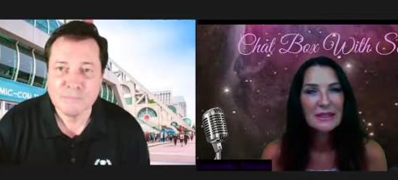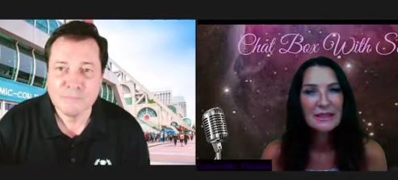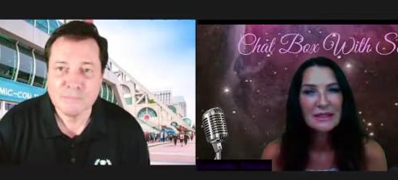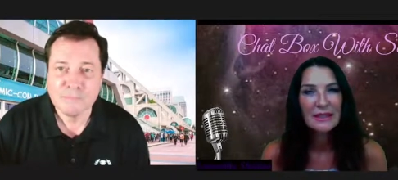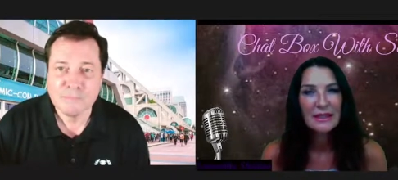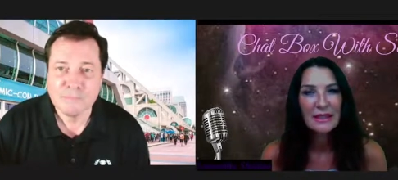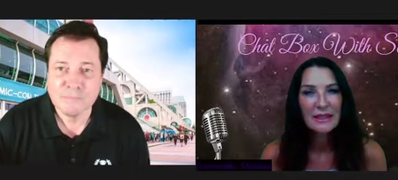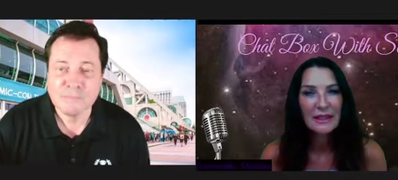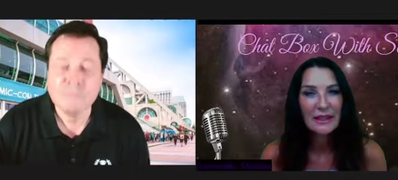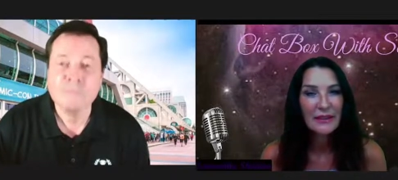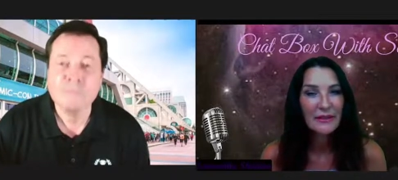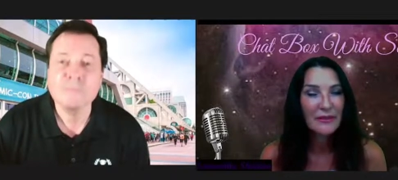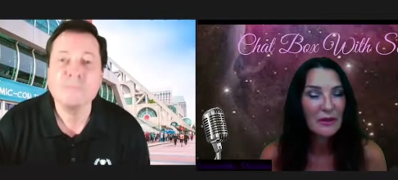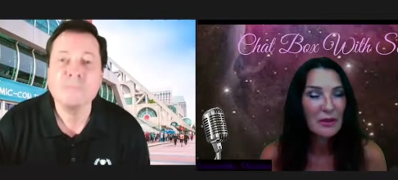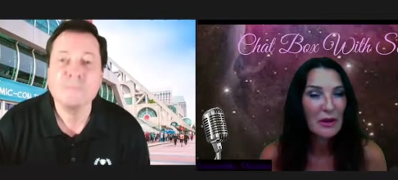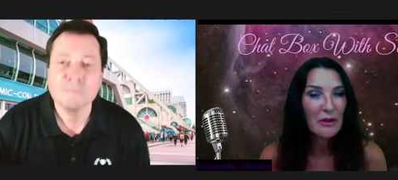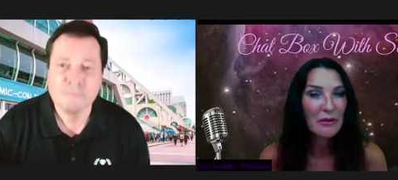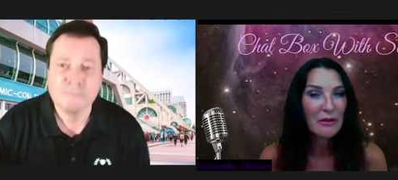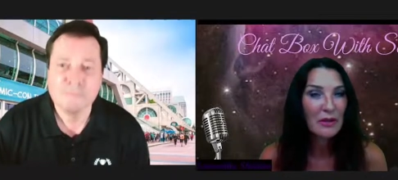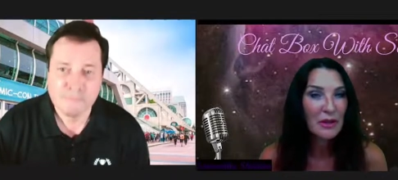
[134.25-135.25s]
Speaker 1: Uh, are
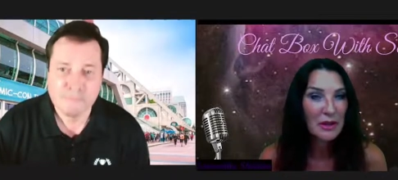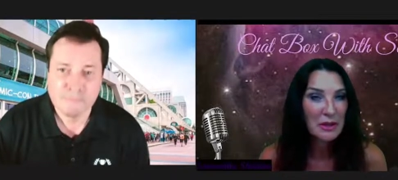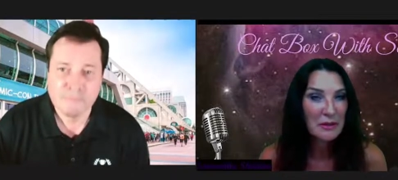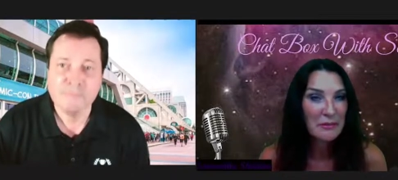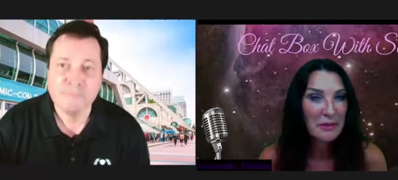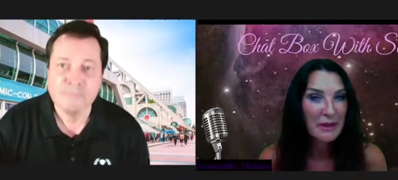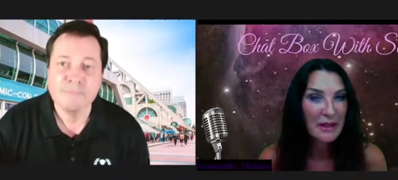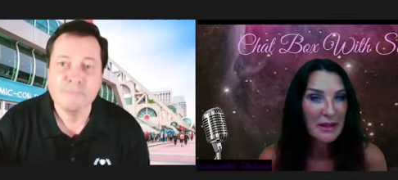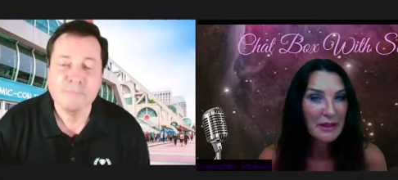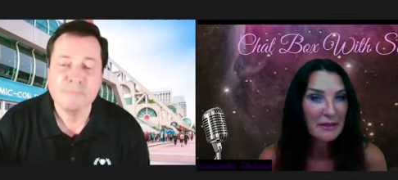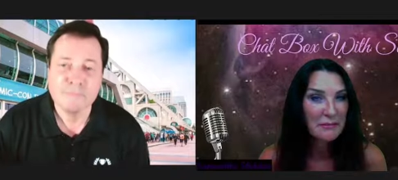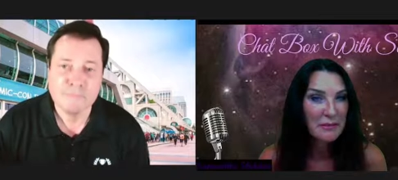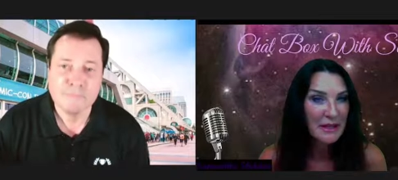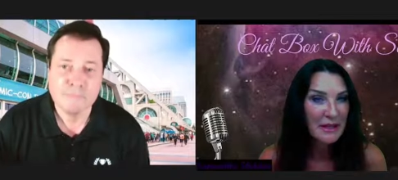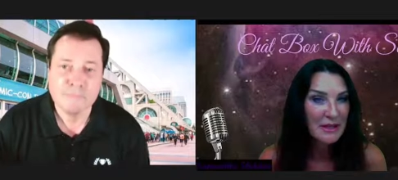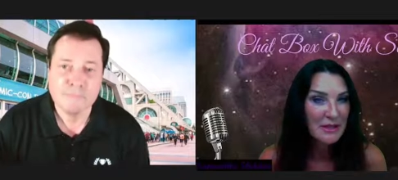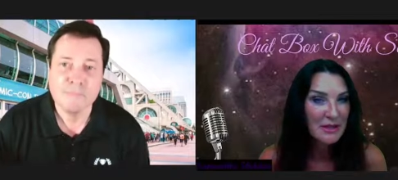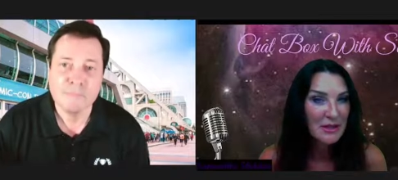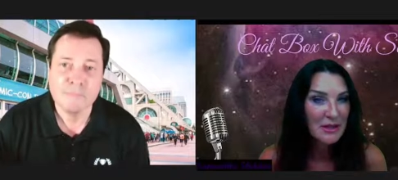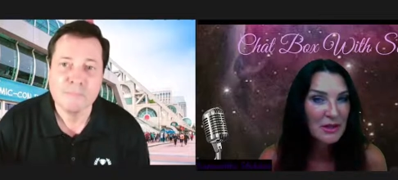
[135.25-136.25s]
you ever going to be at
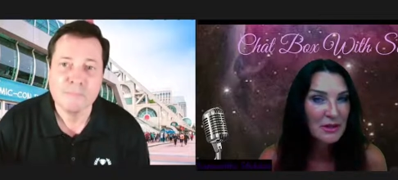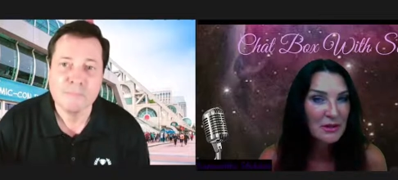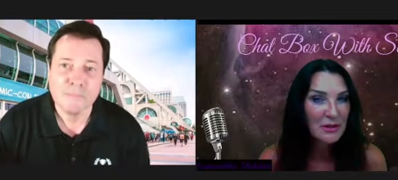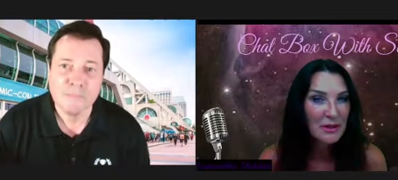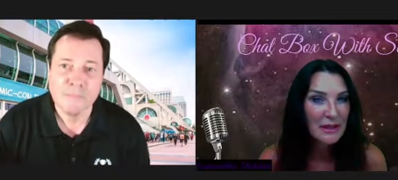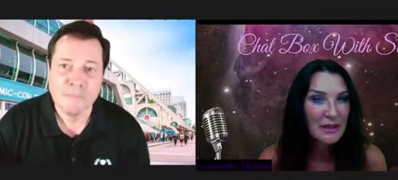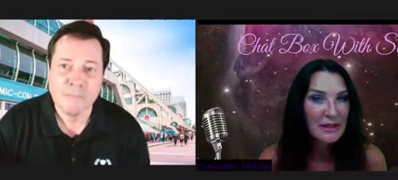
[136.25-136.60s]
Pensacola